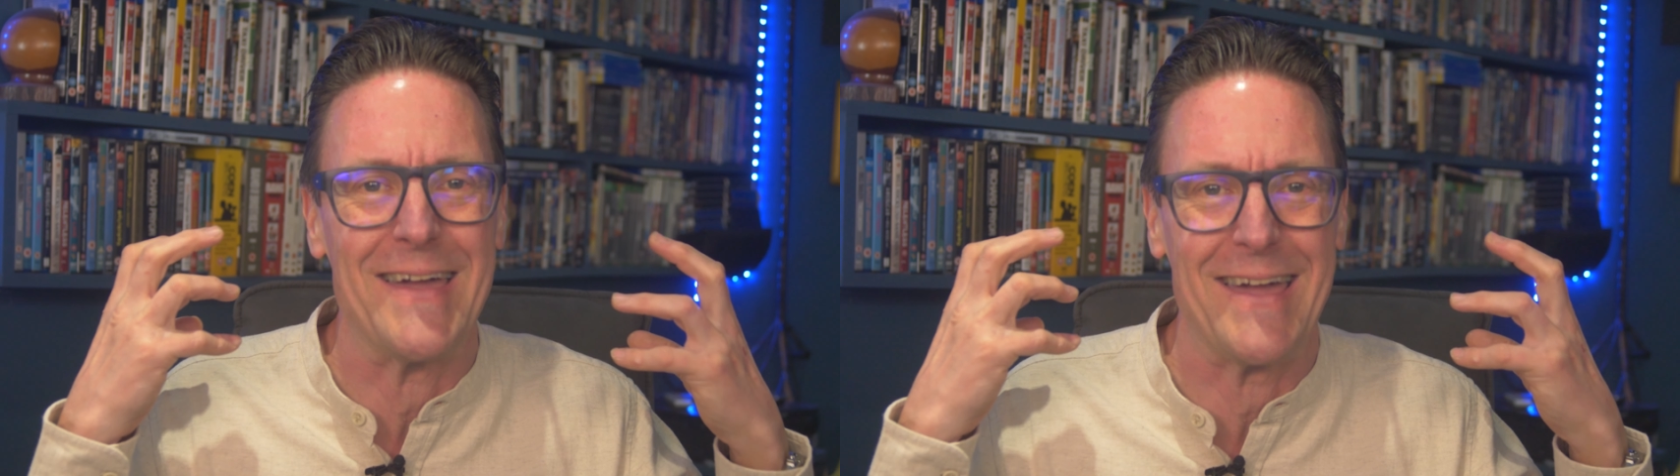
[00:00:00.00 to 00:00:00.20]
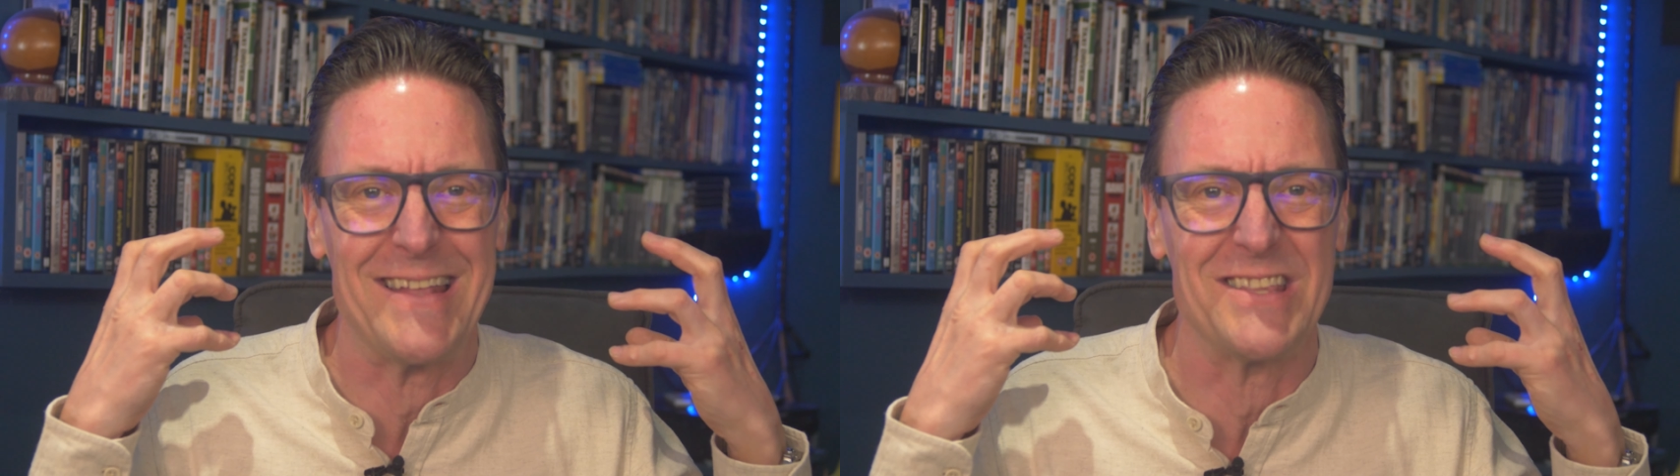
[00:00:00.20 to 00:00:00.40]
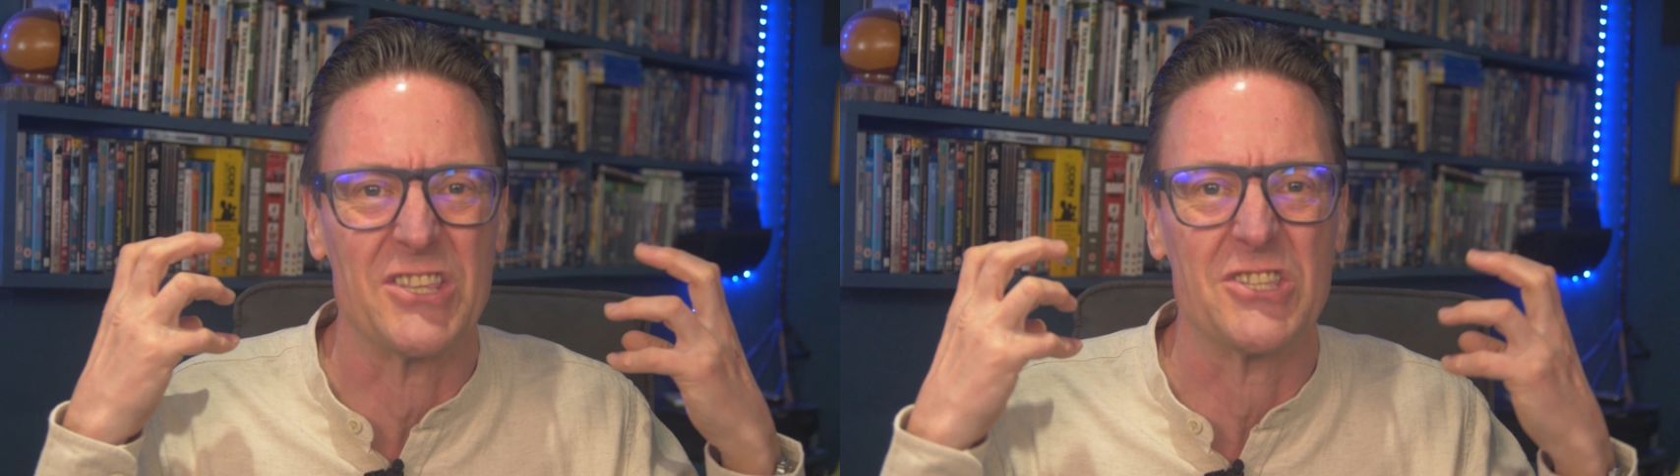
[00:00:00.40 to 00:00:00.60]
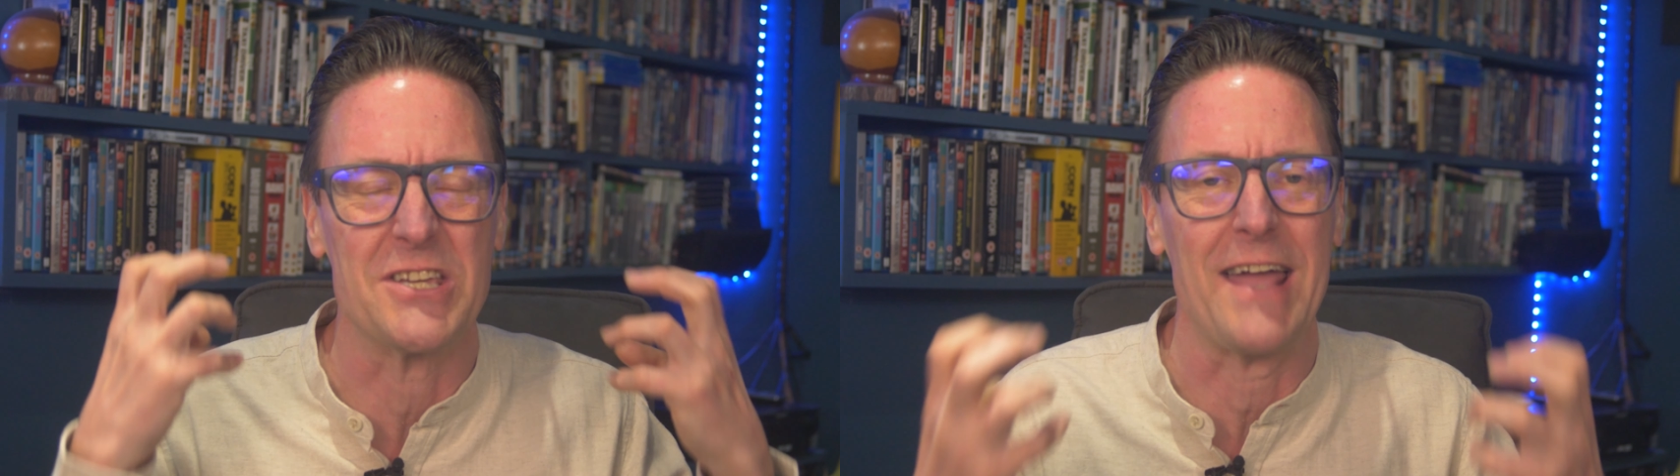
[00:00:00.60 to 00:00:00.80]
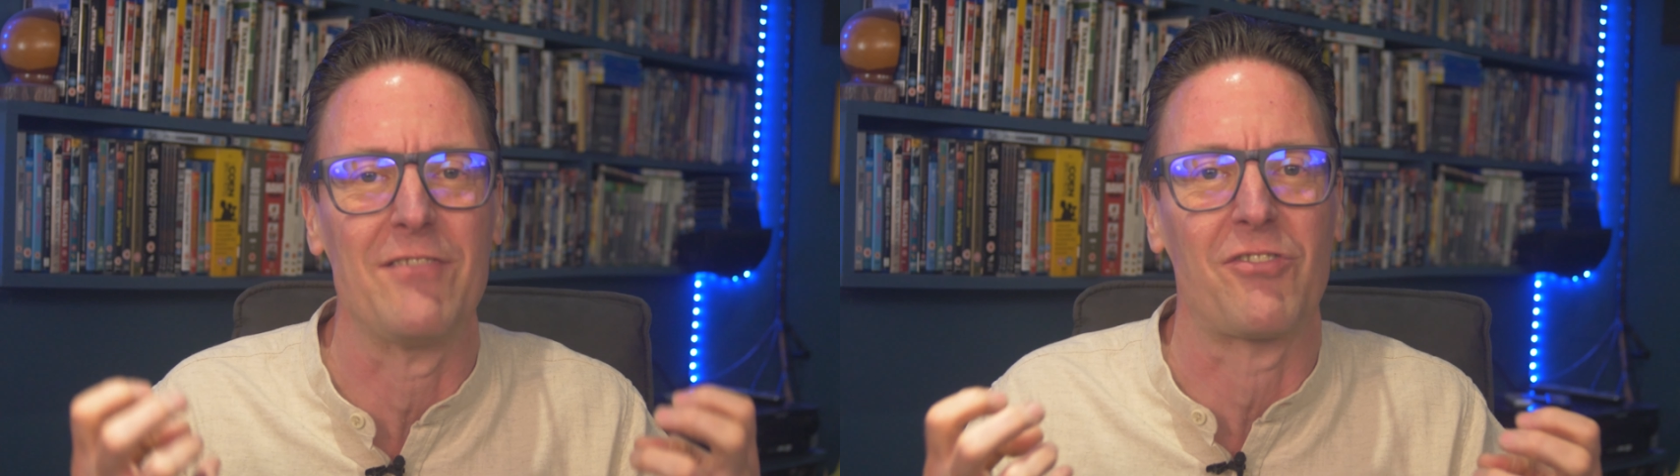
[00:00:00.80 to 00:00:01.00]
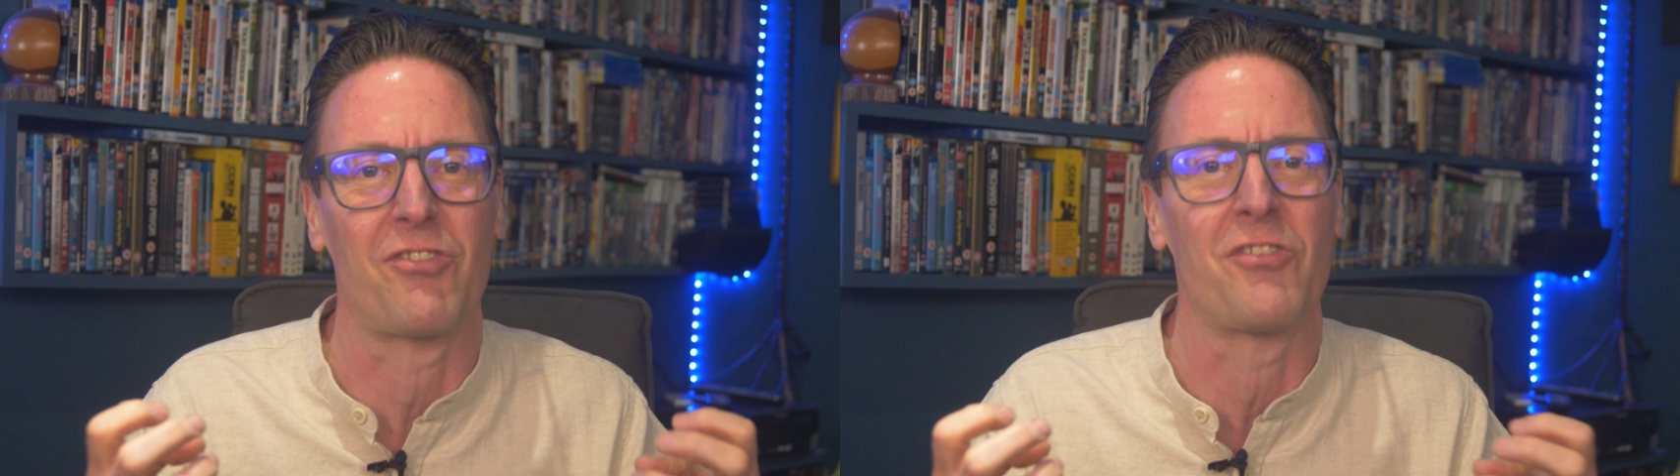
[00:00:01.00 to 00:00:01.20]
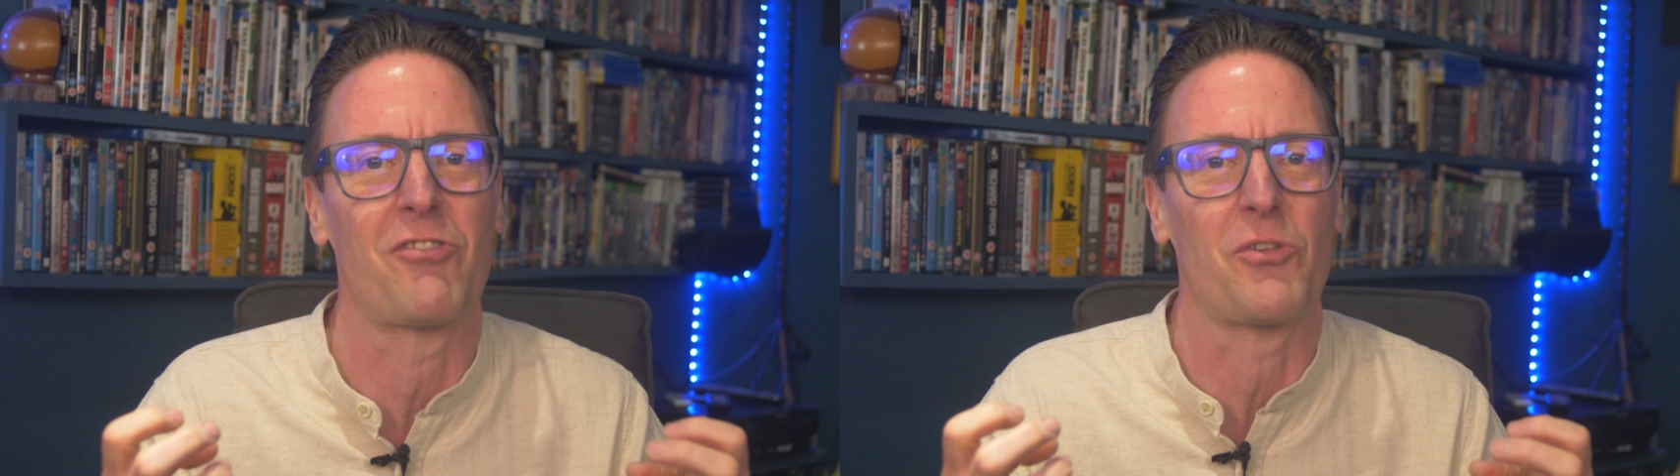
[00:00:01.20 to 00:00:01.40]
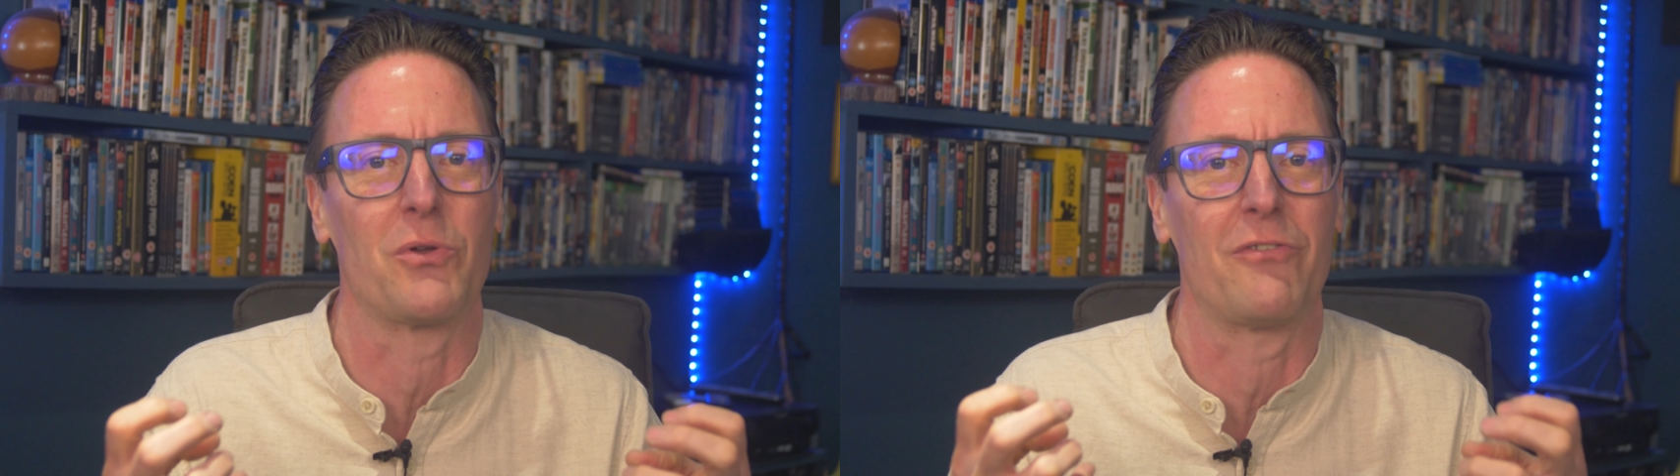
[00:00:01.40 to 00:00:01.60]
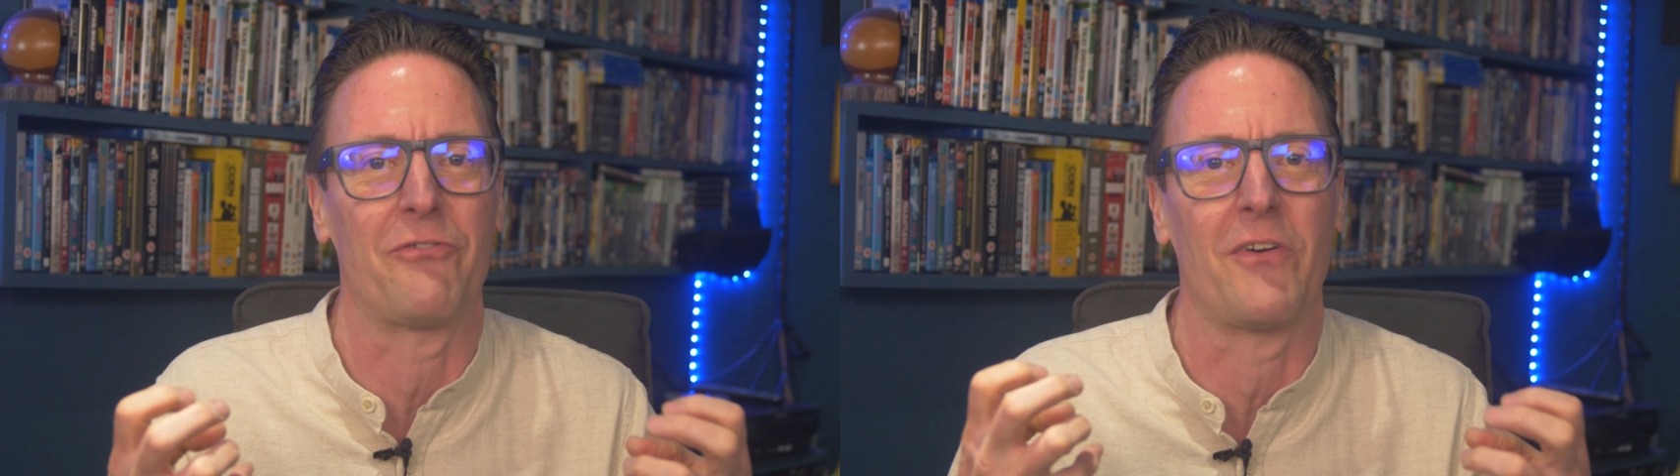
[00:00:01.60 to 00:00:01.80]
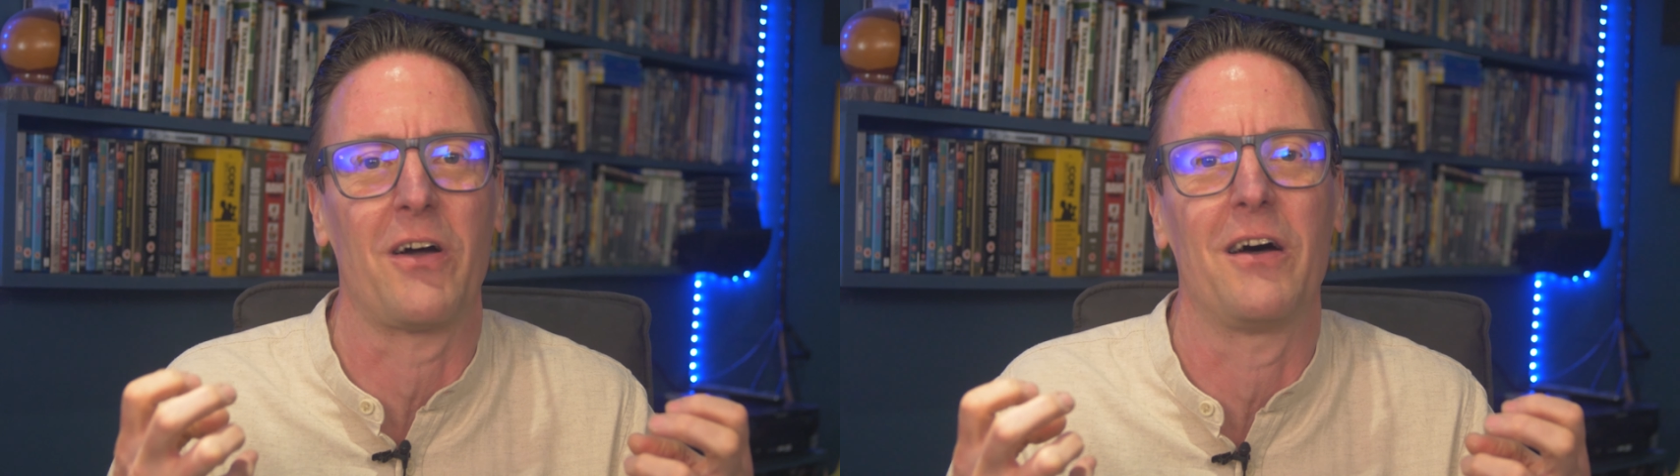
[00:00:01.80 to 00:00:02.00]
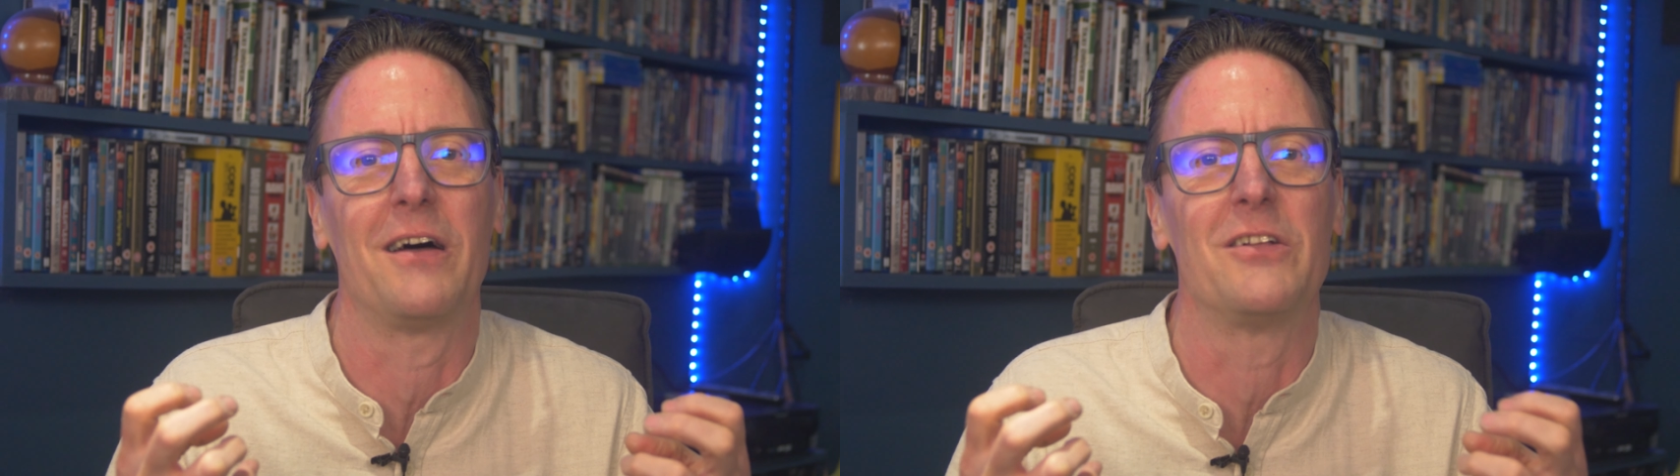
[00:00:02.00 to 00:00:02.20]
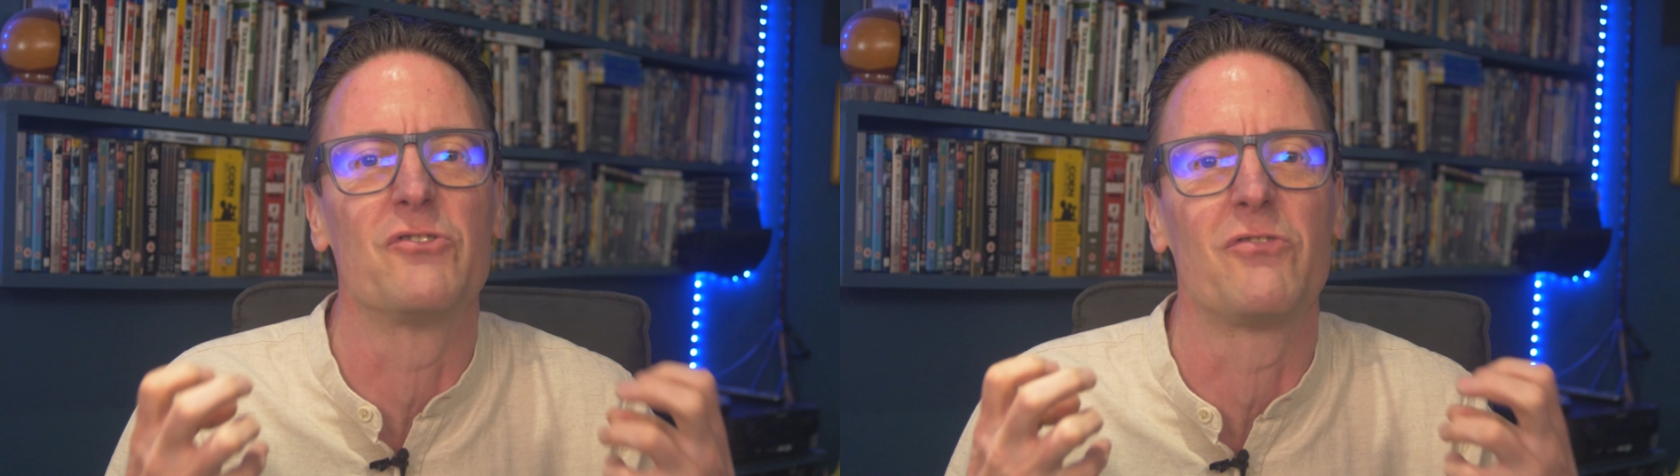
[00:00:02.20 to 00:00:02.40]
intense sort of uh,